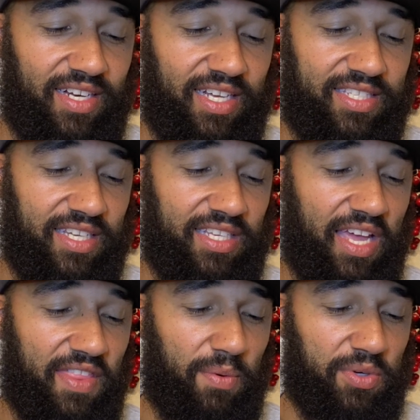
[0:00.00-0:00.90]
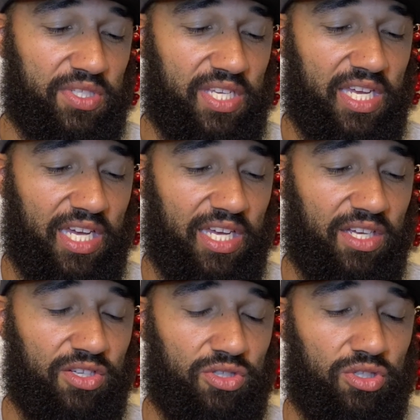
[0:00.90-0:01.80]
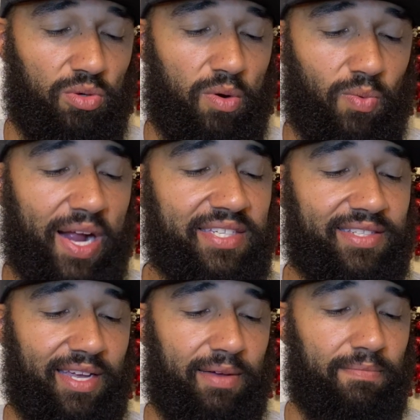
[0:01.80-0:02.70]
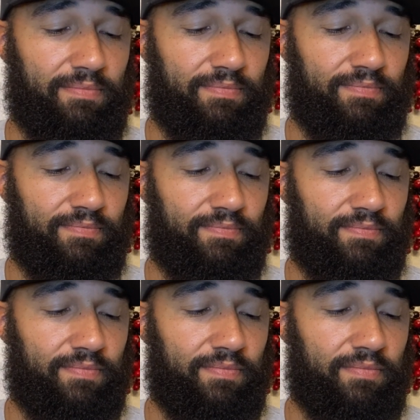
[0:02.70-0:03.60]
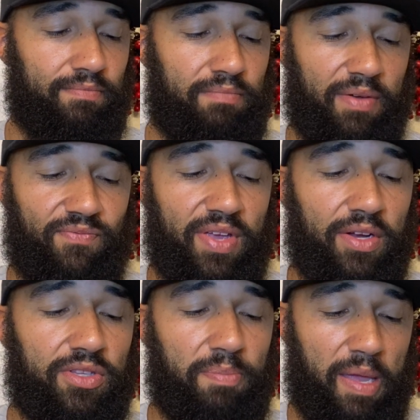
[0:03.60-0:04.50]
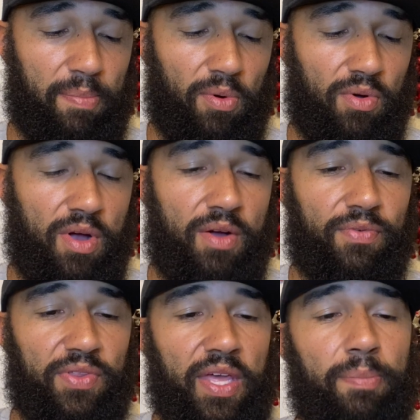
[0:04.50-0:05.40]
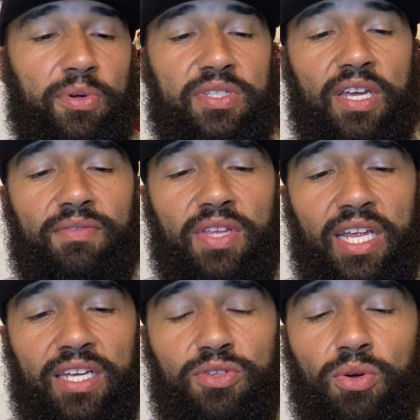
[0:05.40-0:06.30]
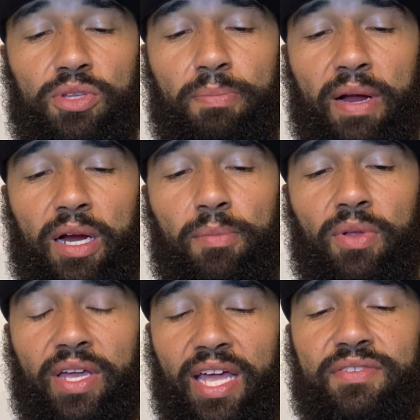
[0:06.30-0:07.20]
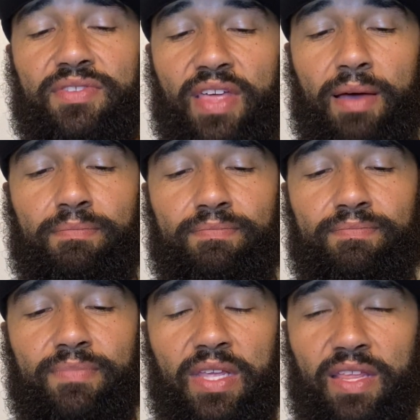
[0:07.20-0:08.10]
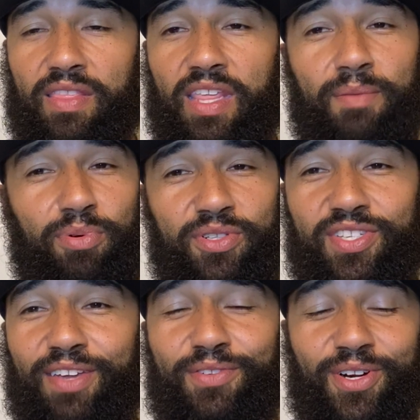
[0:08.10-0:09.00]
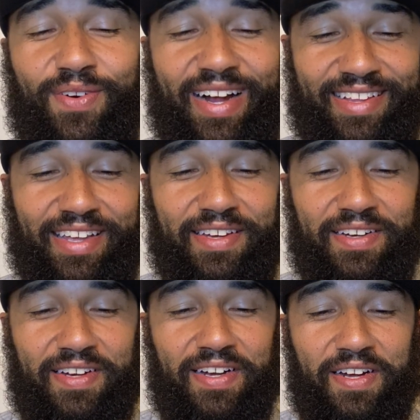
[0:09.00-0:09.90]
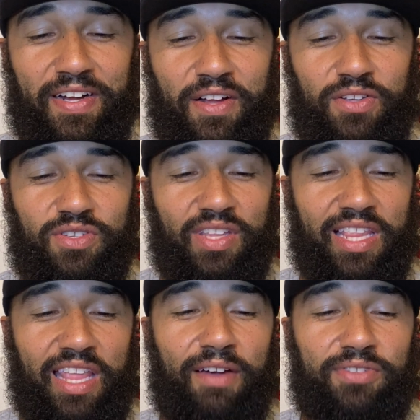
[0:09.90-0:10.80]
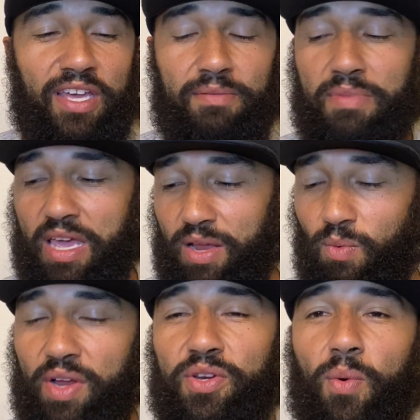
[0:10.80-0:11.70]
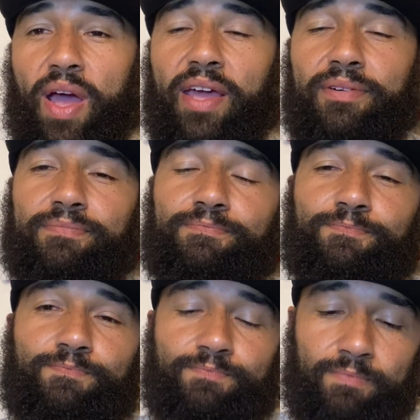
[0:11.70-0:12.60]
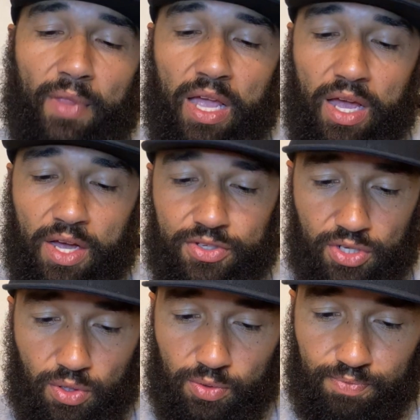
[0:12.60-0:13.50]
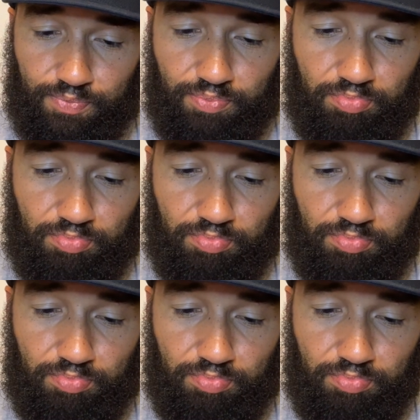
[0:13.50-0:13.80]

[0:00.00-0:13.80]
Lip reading: It says, and they were seeking to arrest him, but feared the people, for they perceived that he had told the parable against them. They perceived correctly. So they left him and went away. So